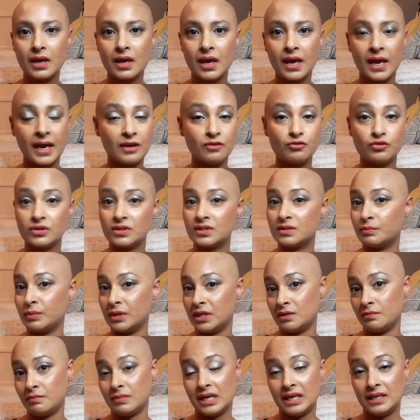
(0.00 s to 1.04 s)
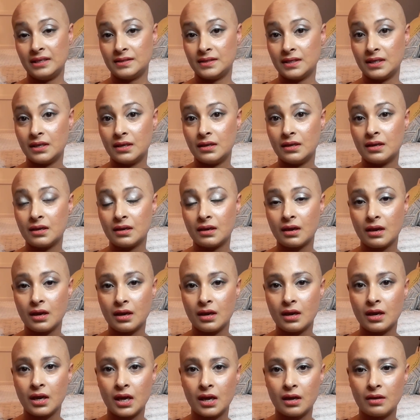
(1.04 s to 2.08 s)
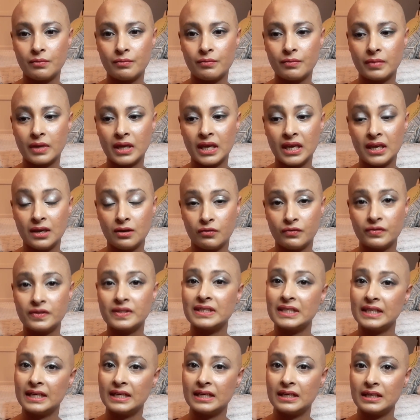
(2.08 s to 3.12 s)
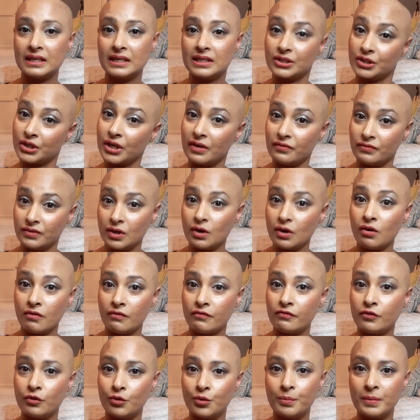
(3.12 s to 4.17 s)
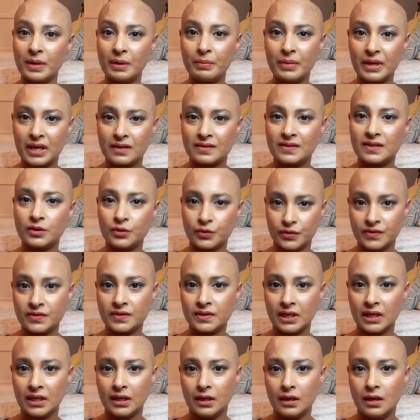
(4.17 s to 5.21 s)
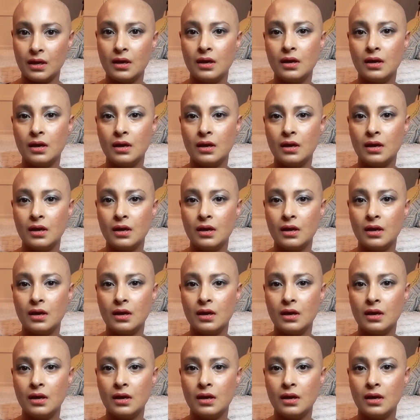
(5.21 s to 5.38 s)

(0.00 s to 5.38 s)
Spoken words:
Adrian's been amazing. He obviously had shaved it off for me because he could see